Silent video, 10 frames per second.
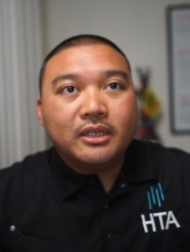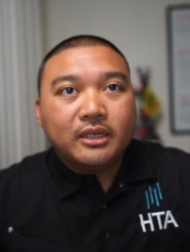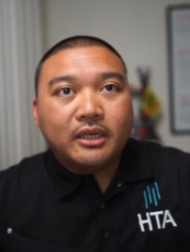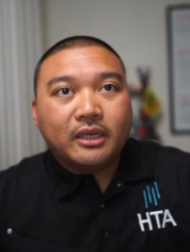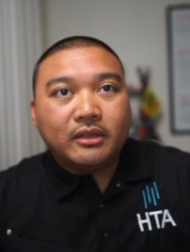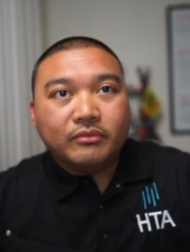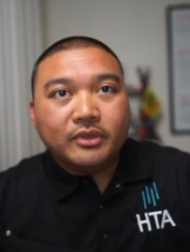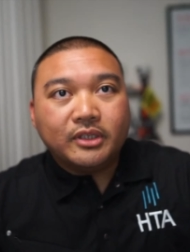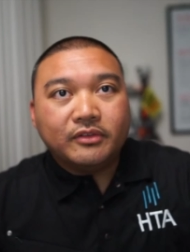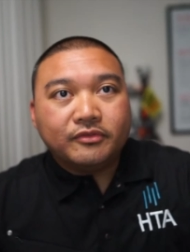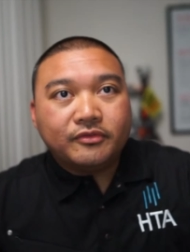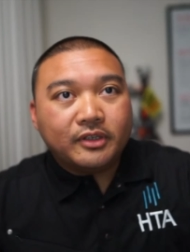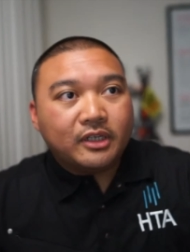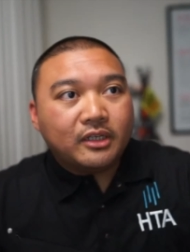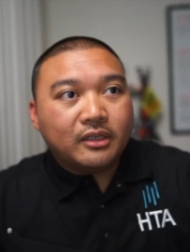and we've
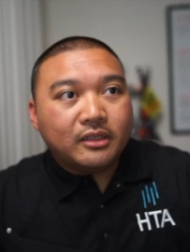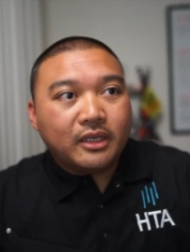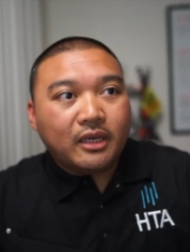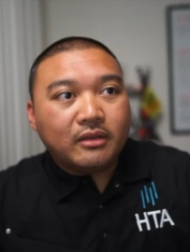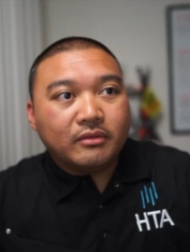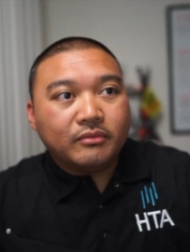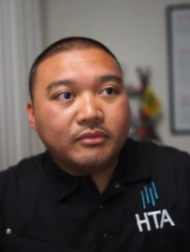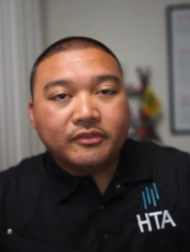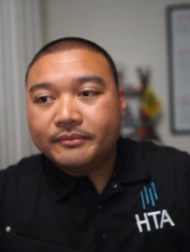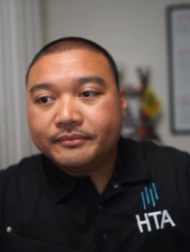uh yeah we'll look